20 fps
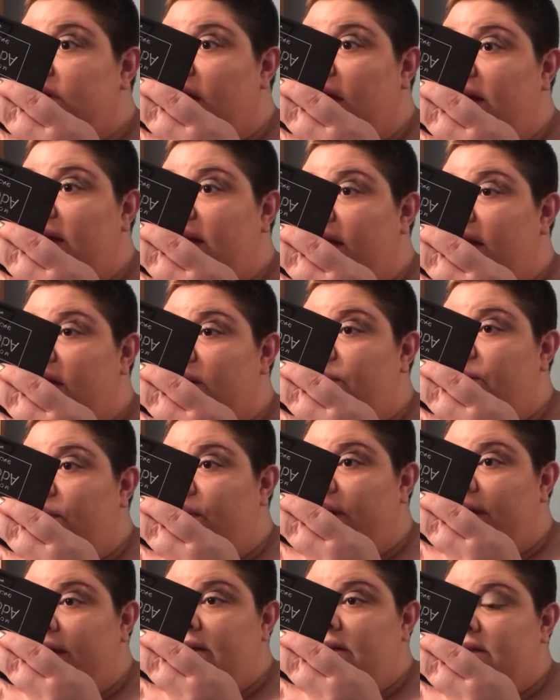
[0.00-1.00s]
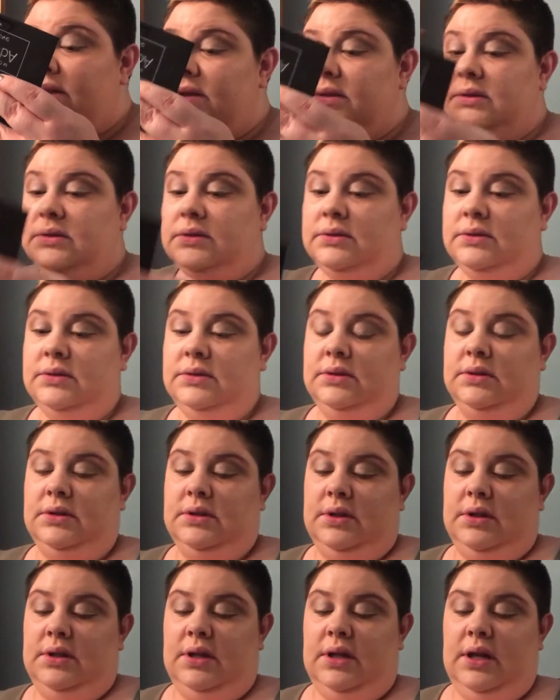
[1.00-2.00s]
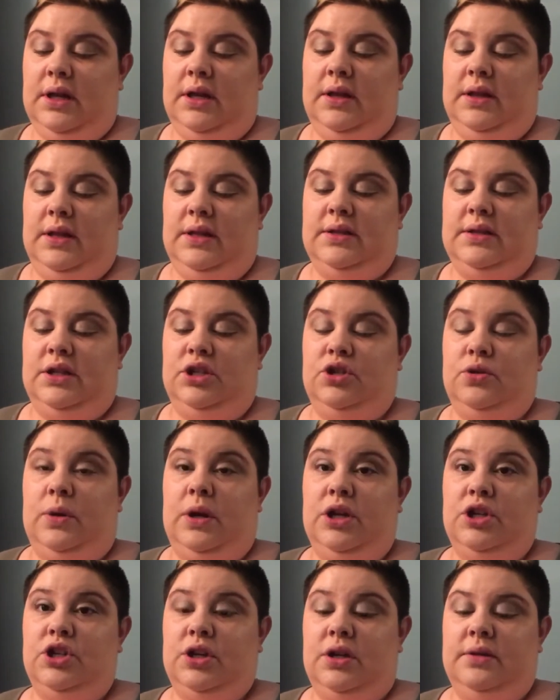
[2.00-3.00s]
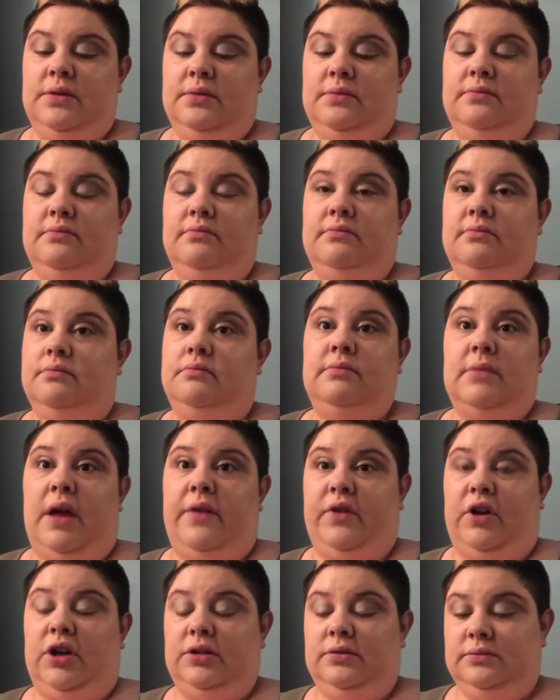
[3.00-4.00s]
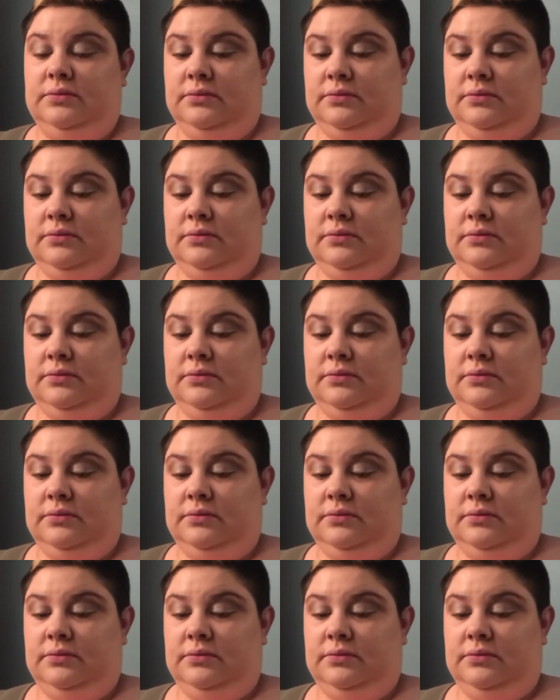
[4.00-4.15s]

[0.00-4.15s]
at any point in this situation. ever.